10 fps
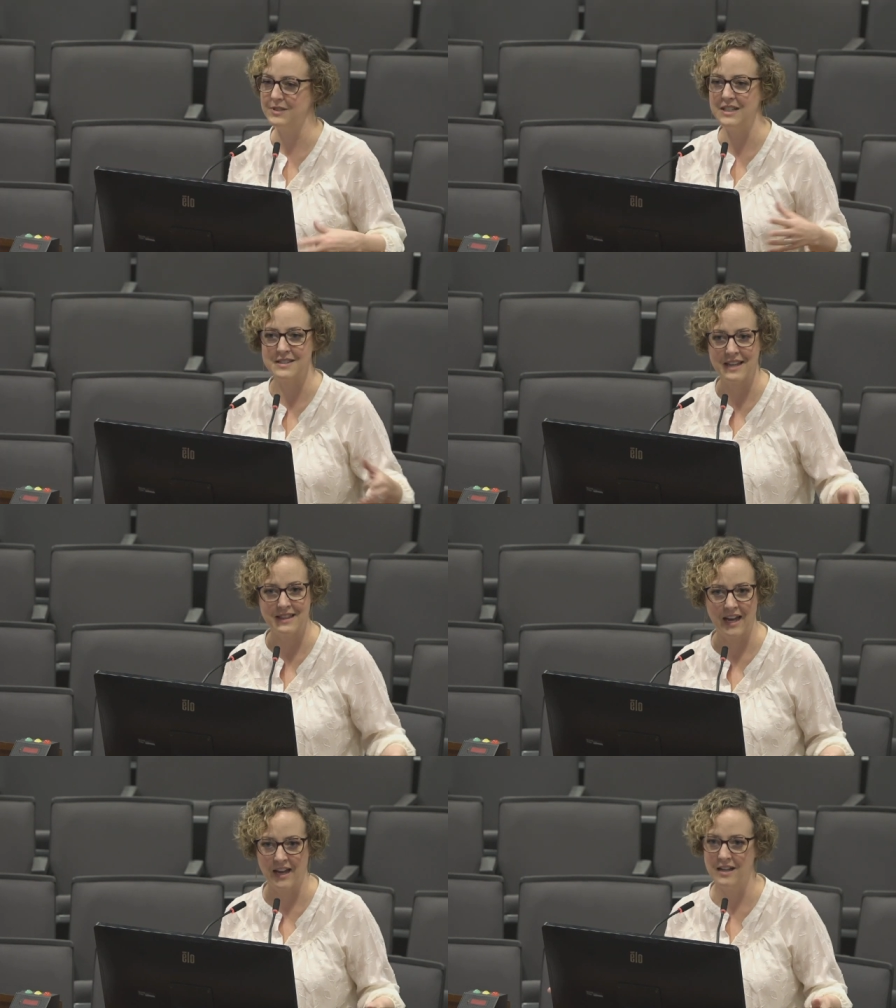things
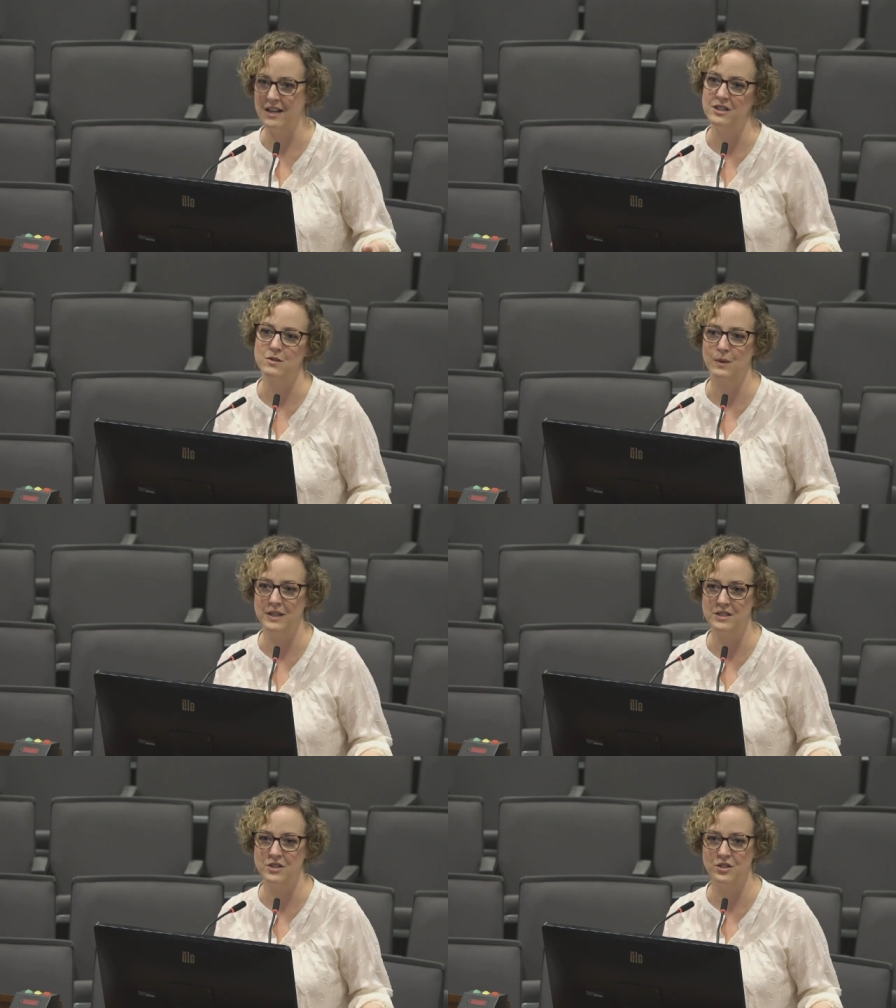like that, and just
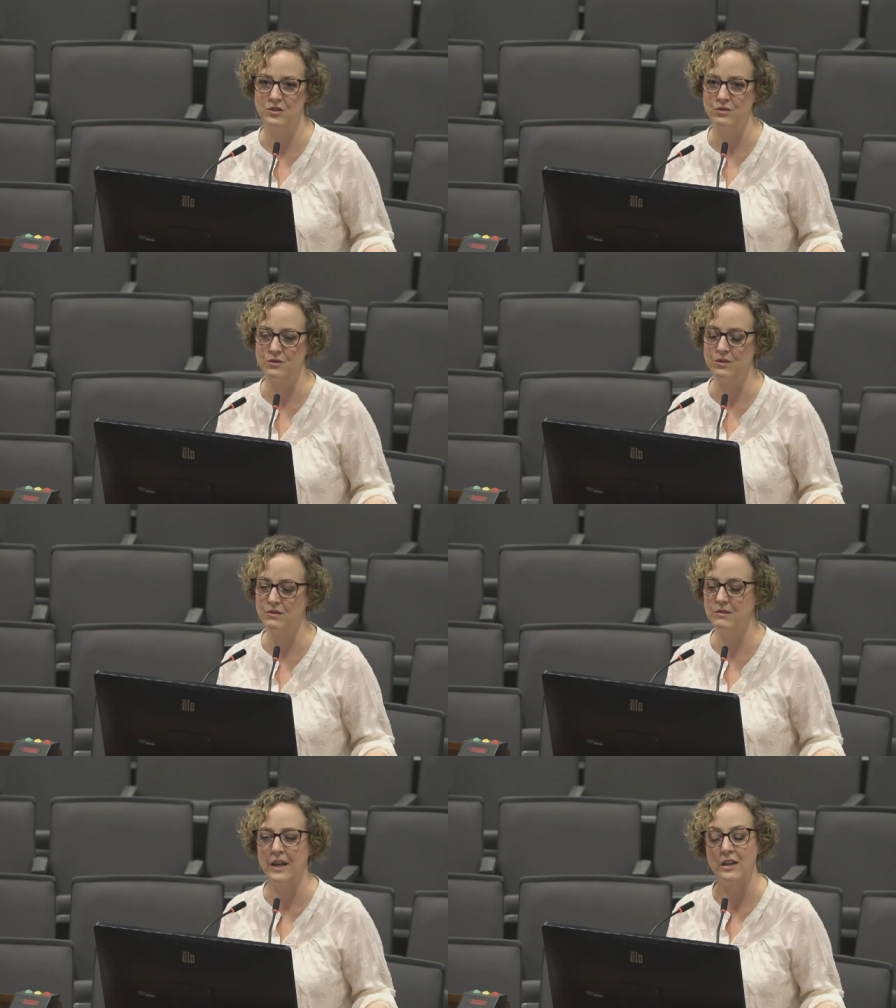wanted
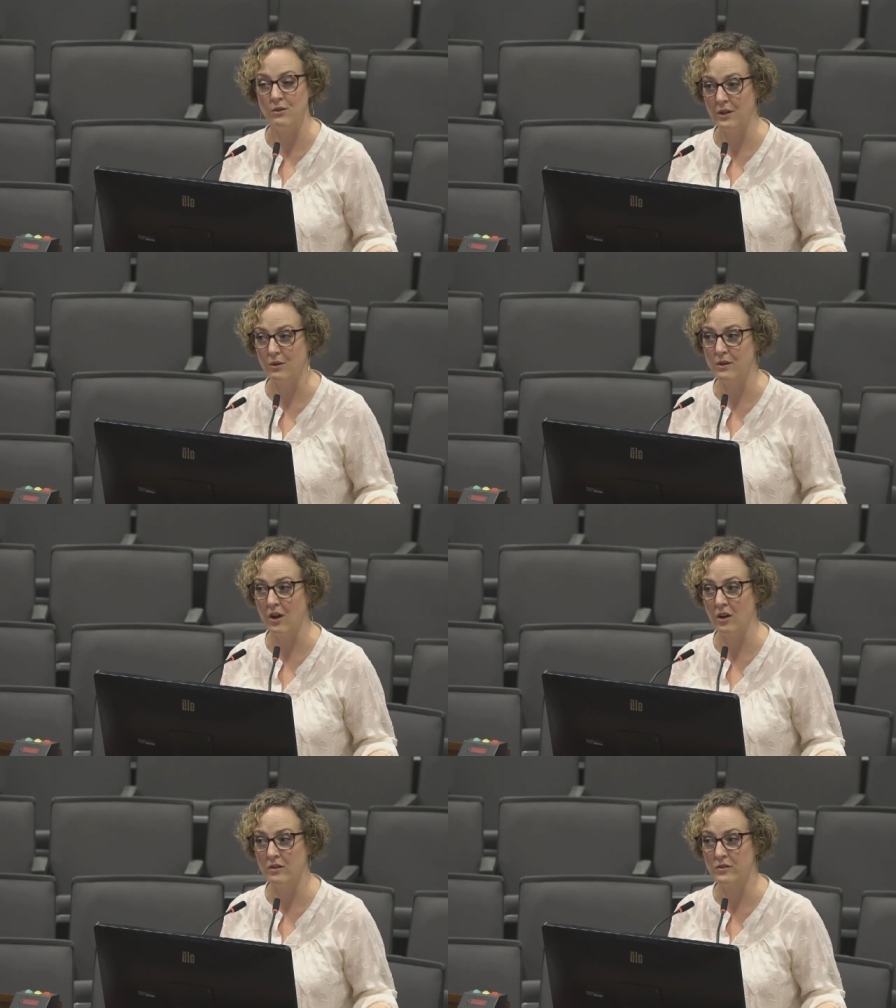to let you know
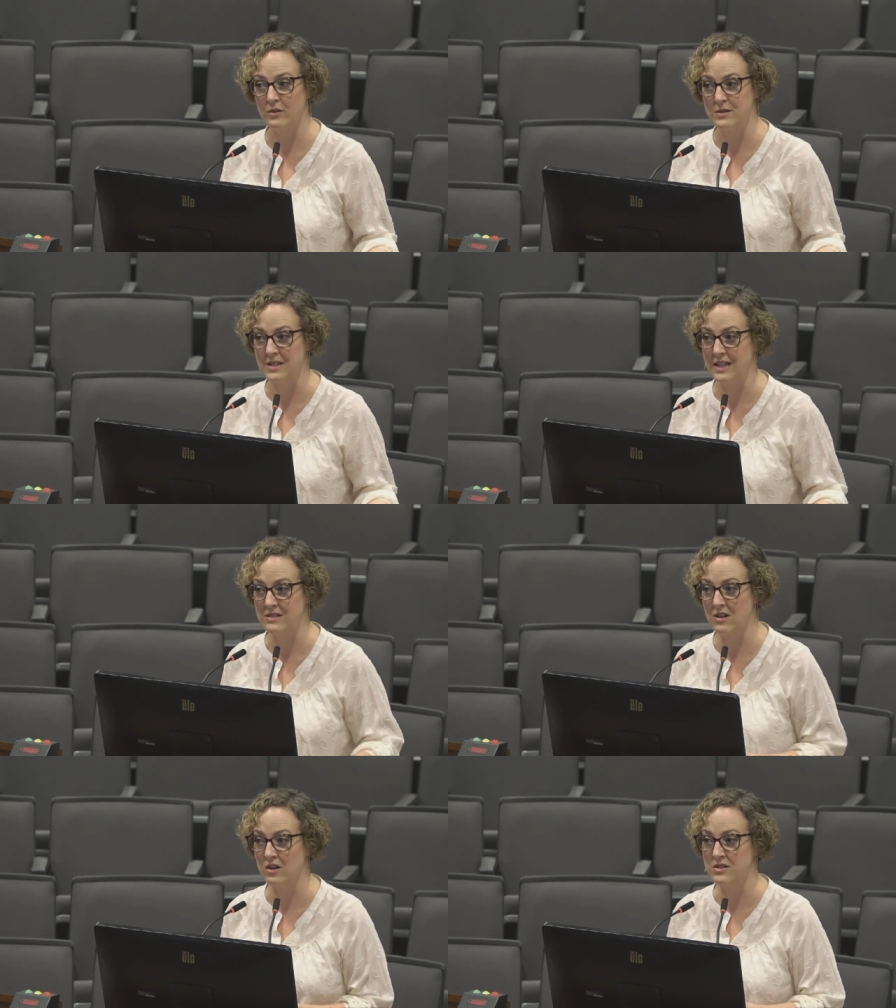that all of those
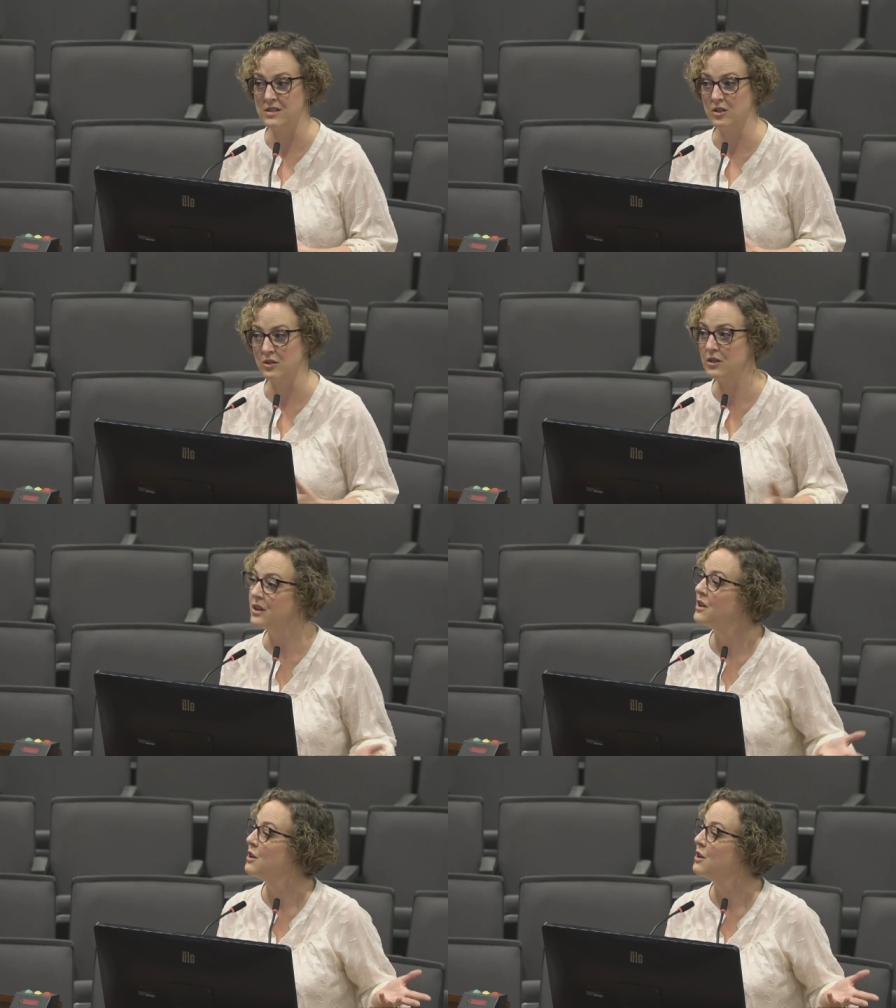things are still